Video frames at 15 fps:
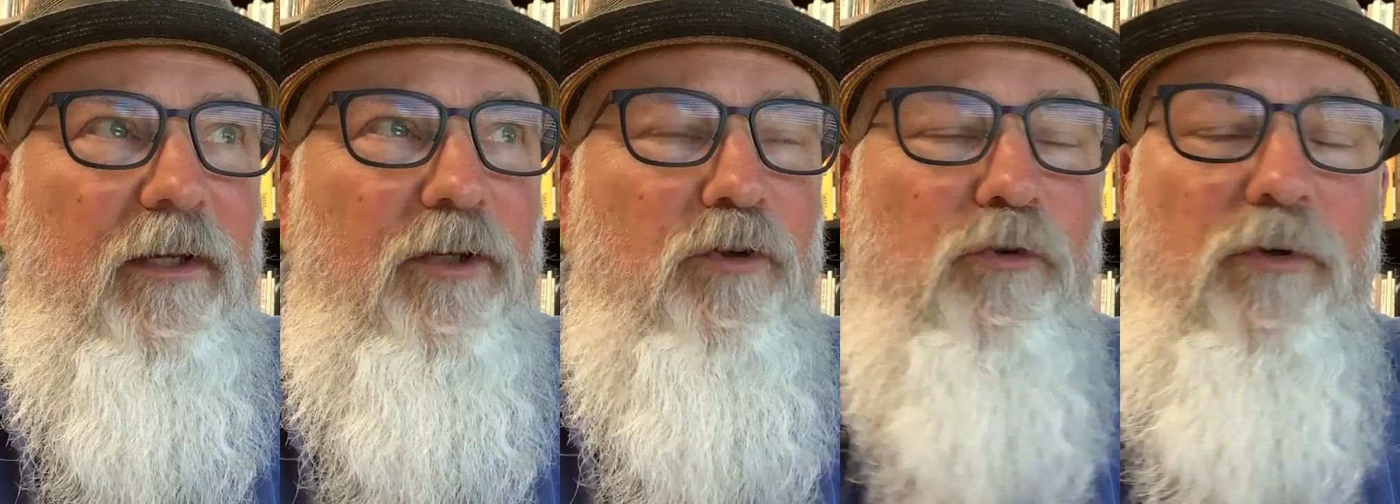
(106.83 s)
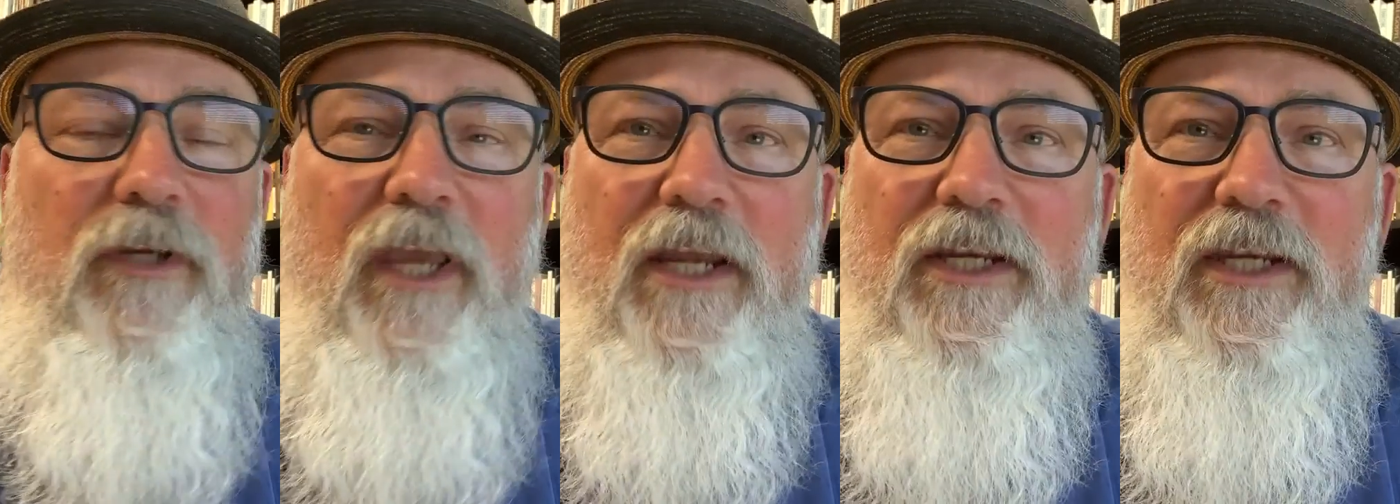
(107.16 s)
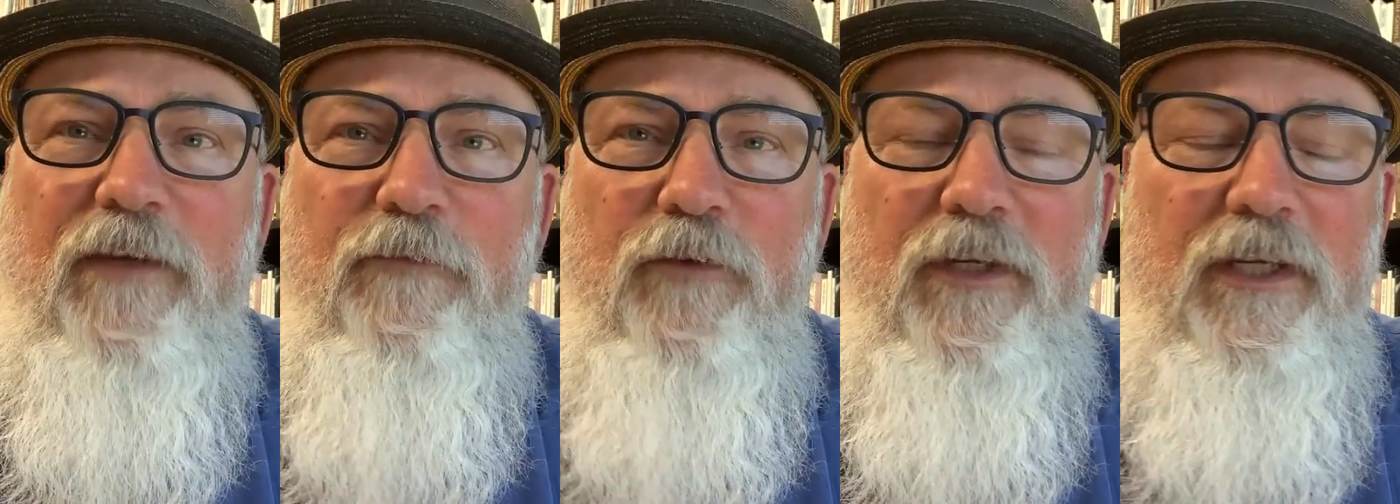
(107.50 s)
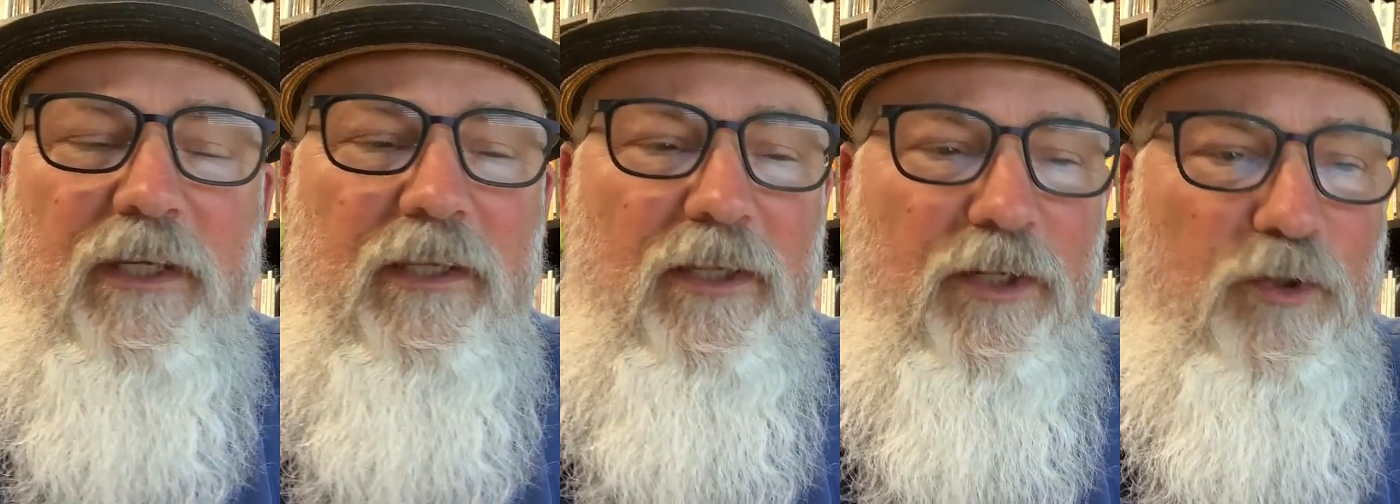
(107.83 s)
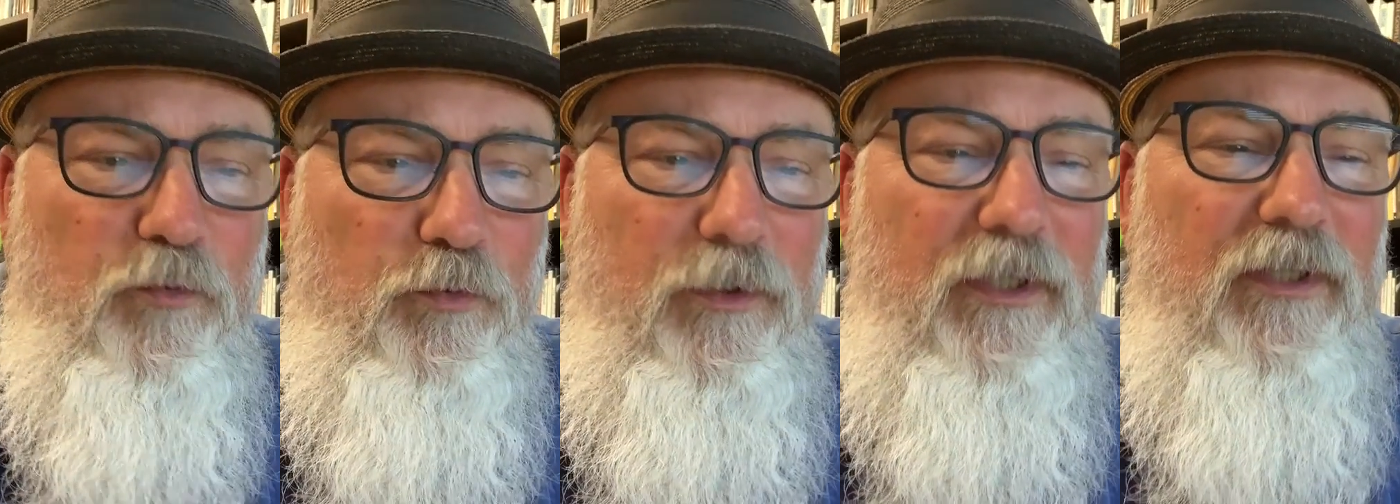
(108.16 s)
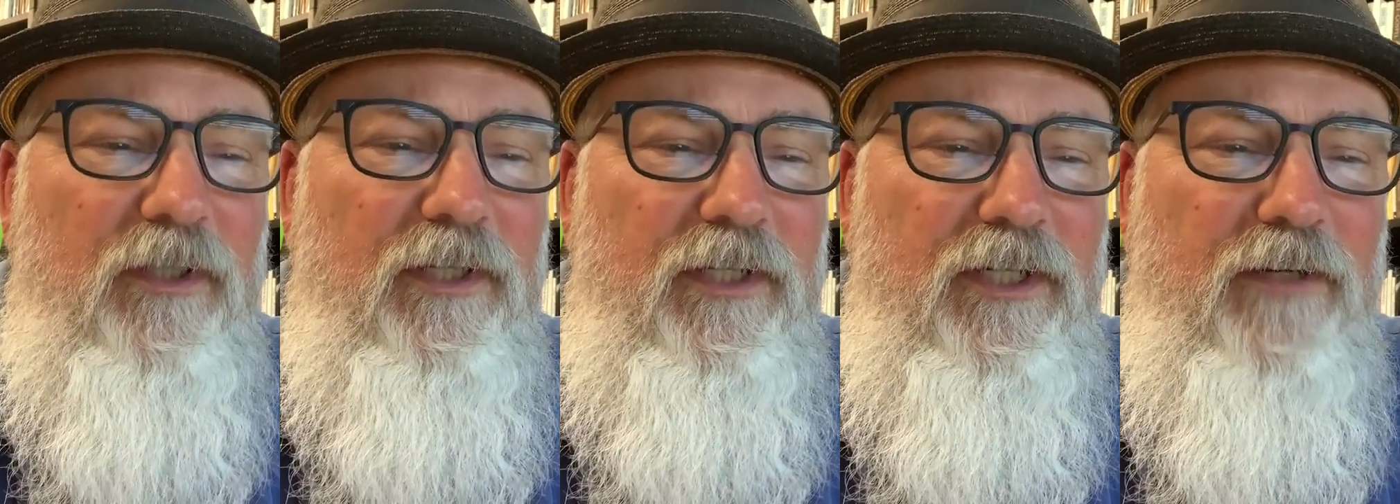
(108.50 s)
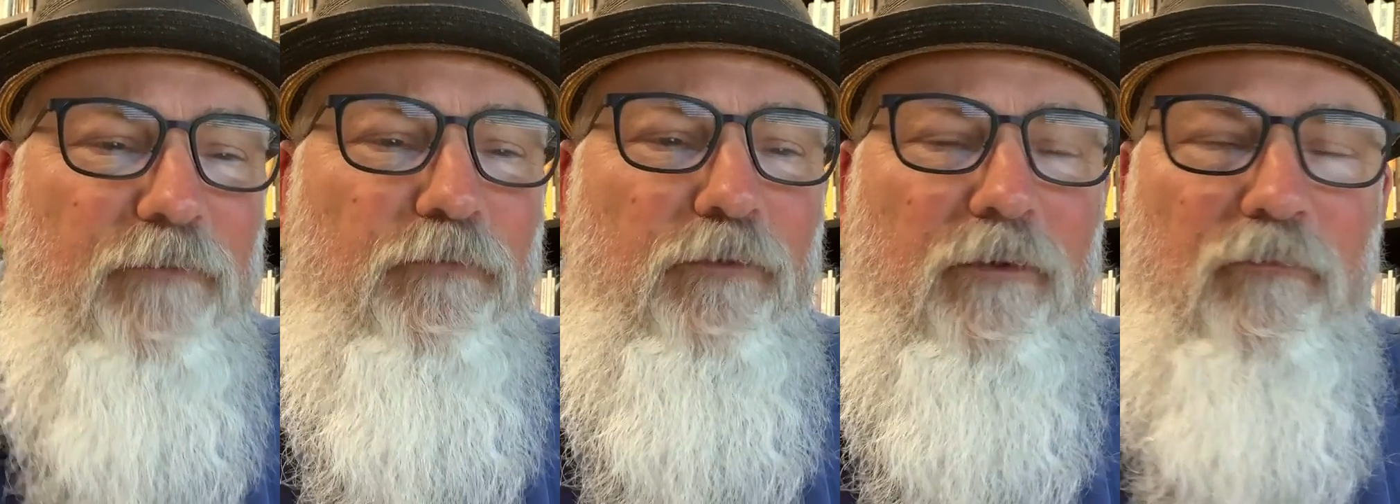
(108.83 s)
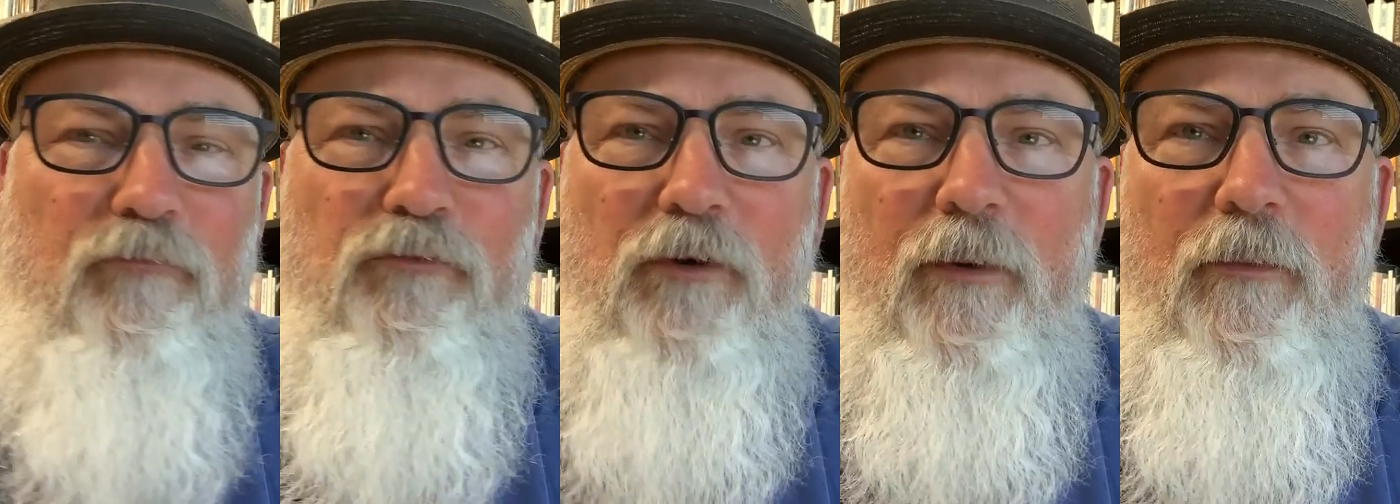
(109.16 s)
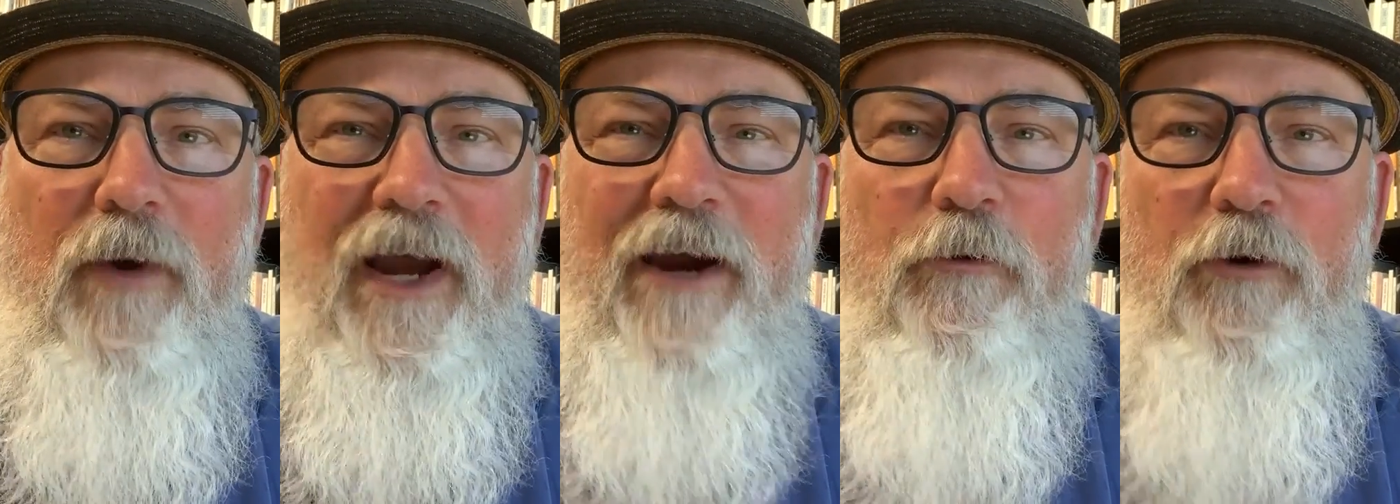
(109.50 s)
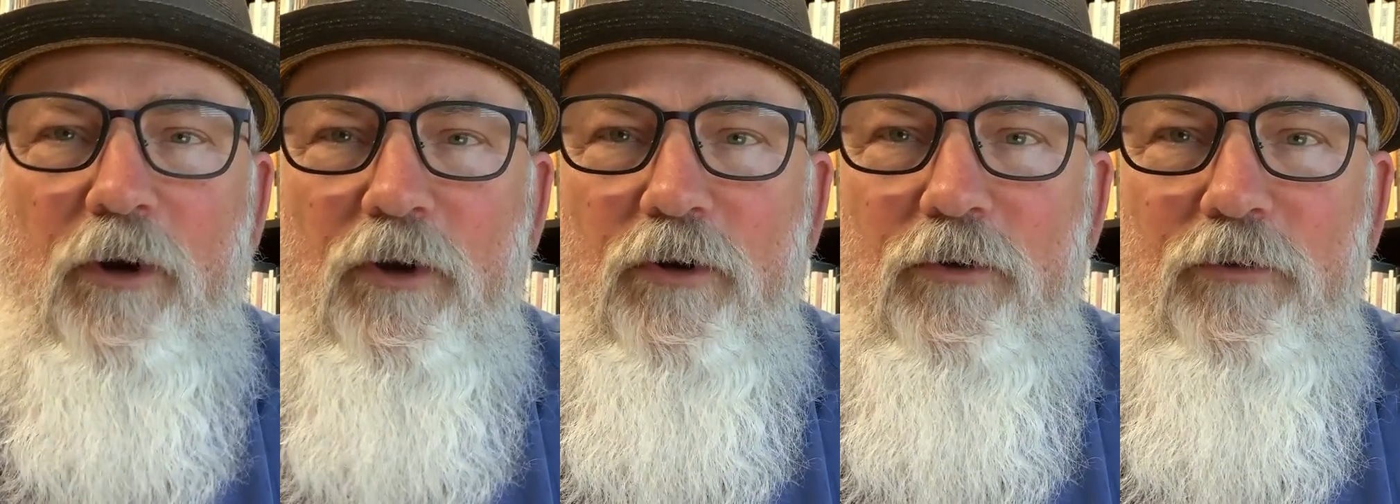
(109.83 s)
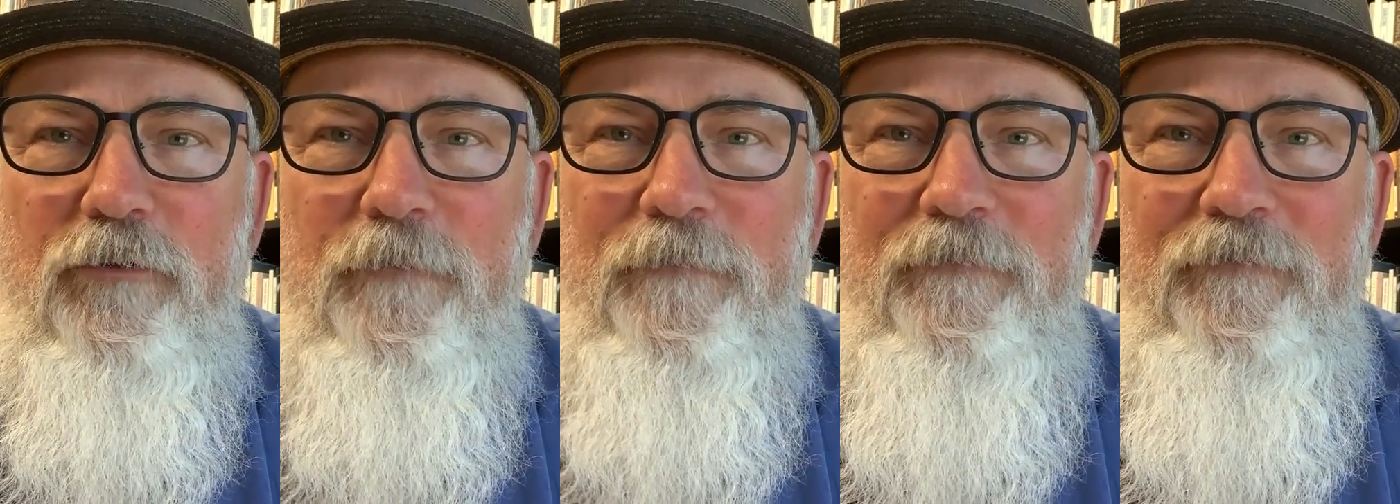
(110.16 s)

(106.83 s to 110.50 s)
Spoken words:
creativity that's really different from our own.